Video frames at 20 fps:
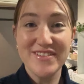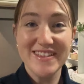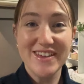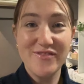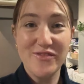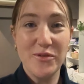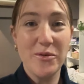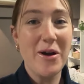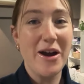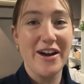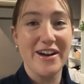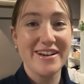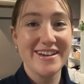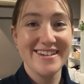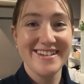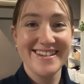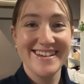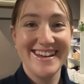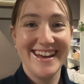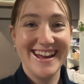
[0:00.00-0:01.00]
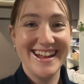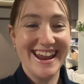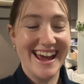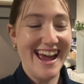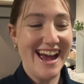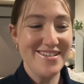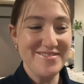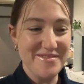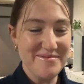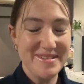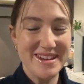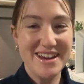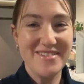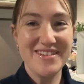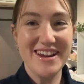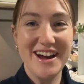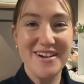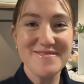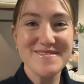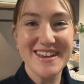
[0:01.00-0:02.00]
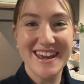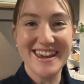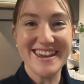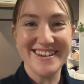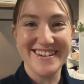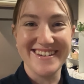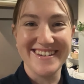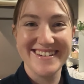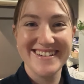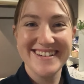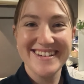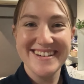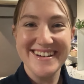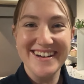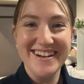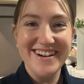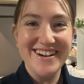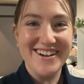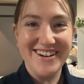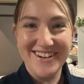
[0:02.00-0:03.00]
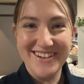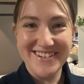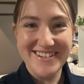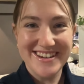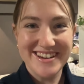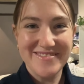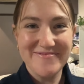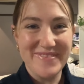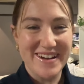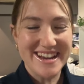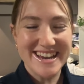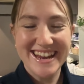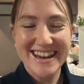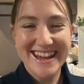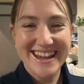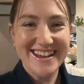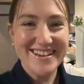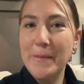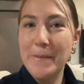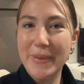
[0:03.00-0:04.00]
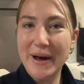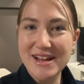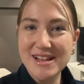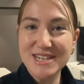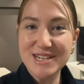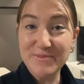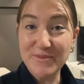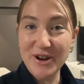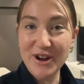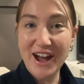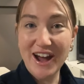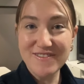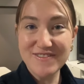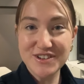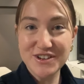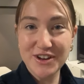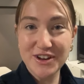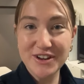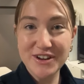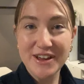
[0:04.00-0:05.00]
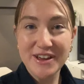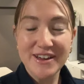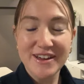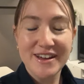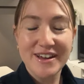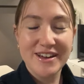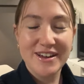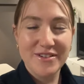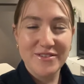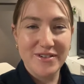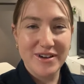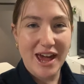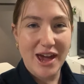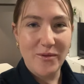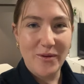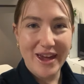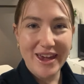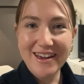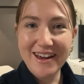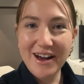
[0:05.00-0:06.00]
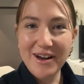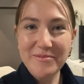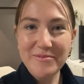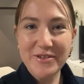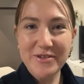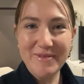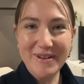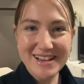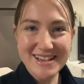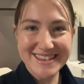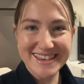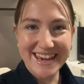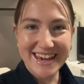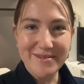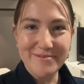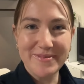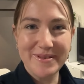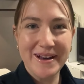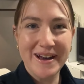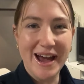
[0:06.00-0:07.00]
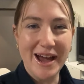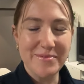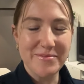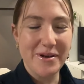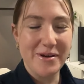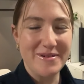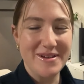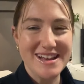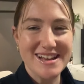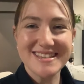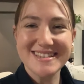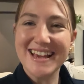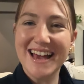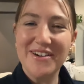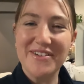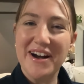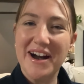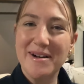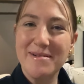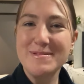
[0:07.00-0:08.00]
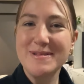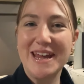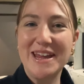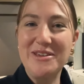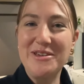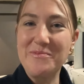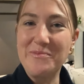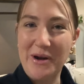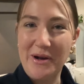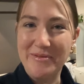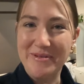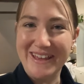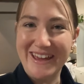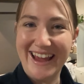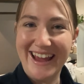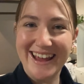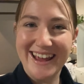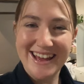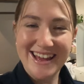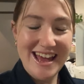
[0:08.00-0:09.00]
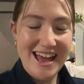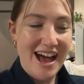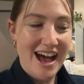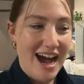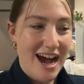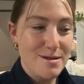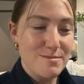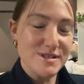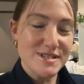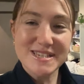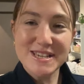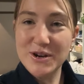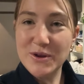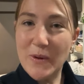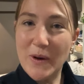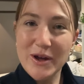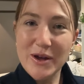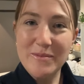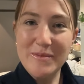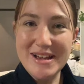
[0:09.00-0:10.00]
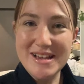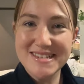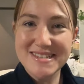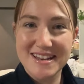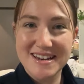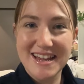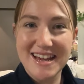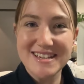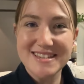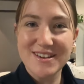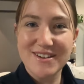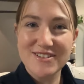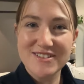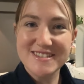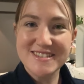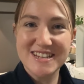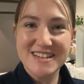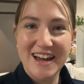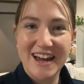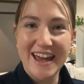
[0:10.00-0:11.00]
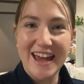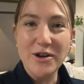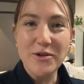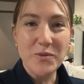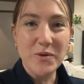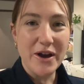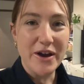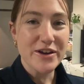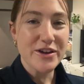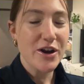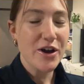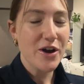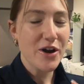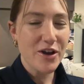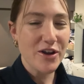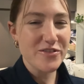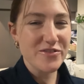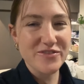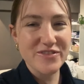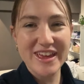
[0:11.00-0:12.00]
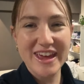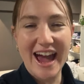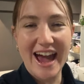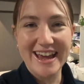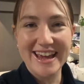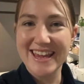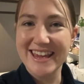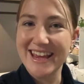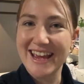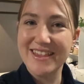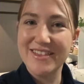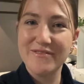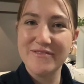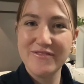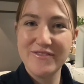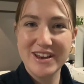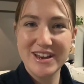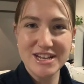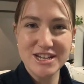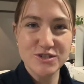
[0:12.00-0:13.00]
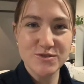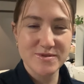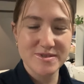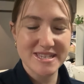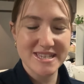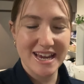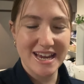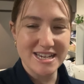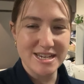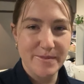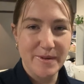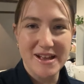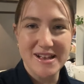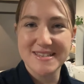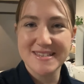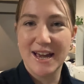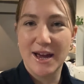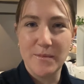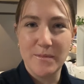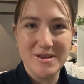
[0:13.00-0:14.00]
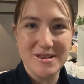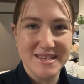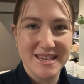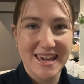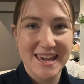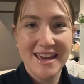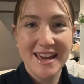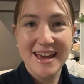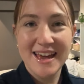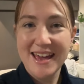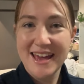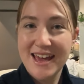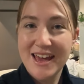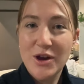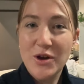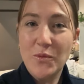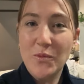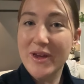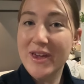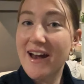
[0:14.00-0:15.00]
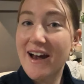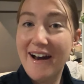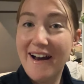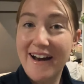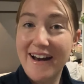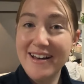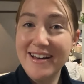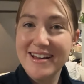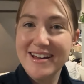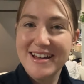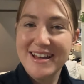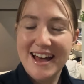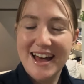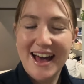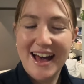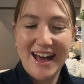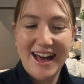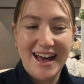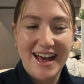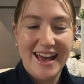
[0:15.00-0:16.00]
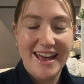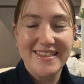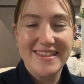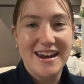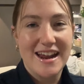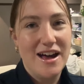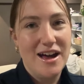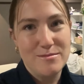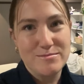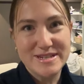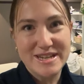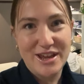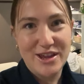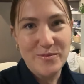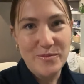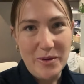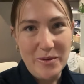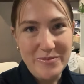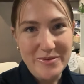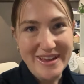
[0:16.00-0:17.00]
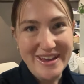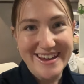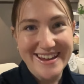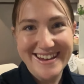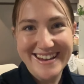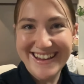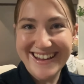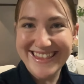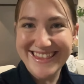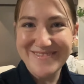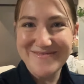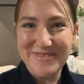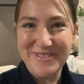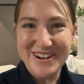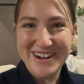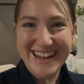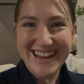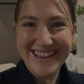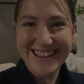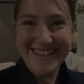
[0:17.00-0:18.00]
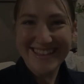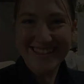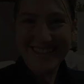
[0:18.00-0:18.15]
leave for work, and I haven't been able to update you on my knitting, but tomorrow afternoon when I wake up from my sleep, I promise I will update you properly. I'm just going to work on my Sunday socks tonight at work. Hopefully I can get them finished. We'll see, depends how busy we are, and then I'll update you properly in the morning.